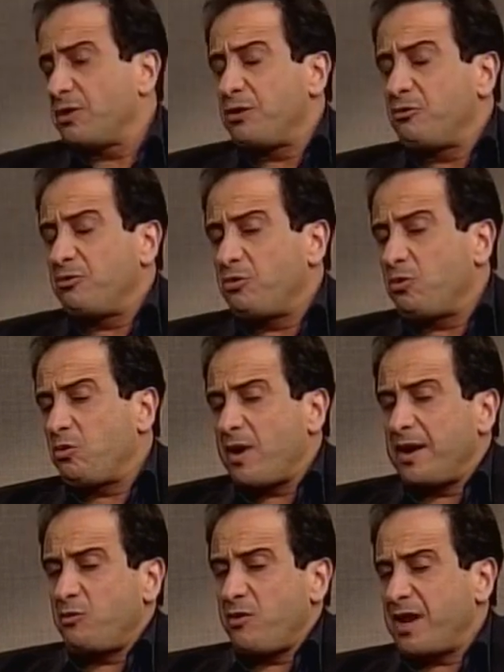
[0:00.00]
The,
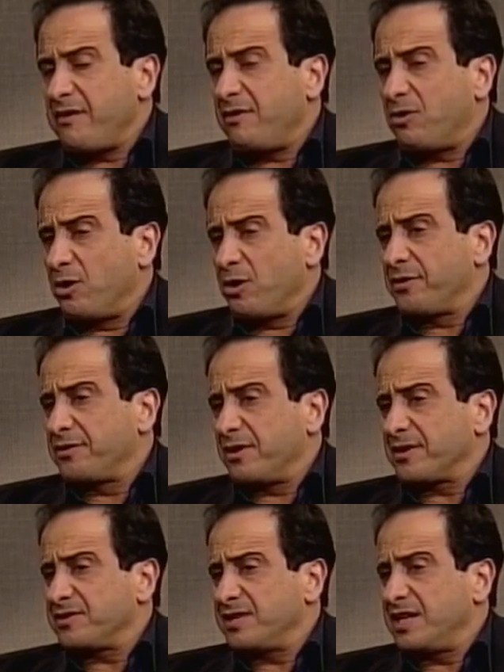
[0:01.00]
when, whenever
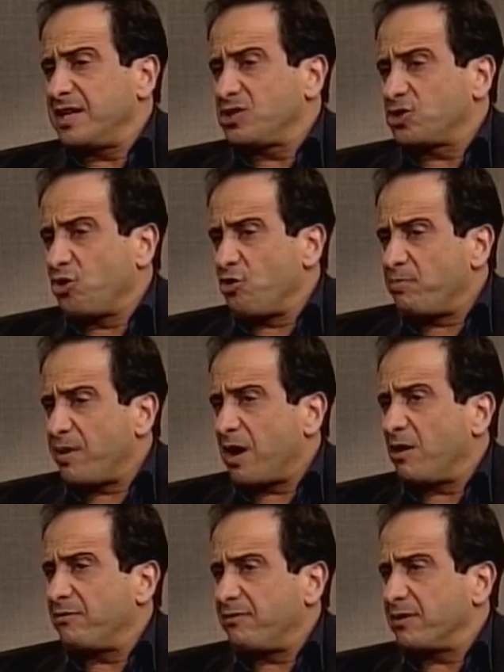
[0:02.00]
orthodoxy is so
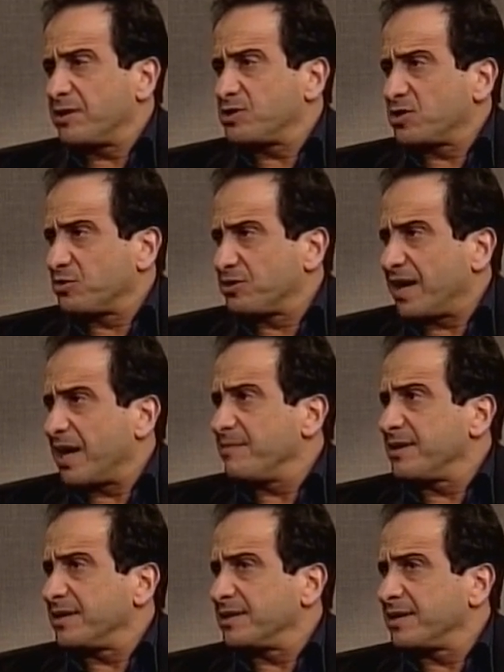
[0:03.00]
powerful and so
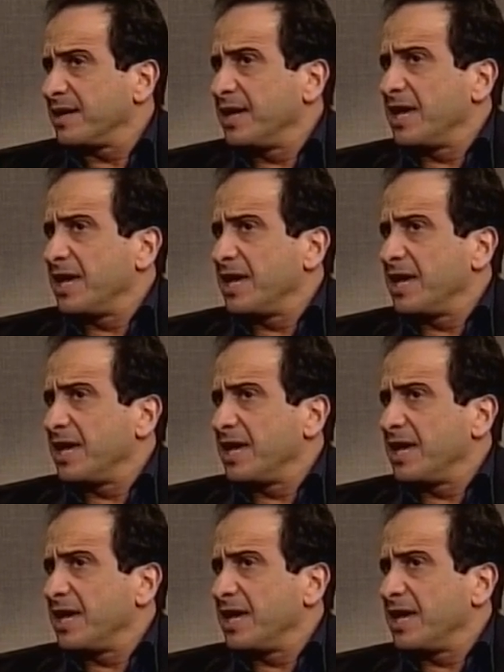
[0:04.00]
dominant,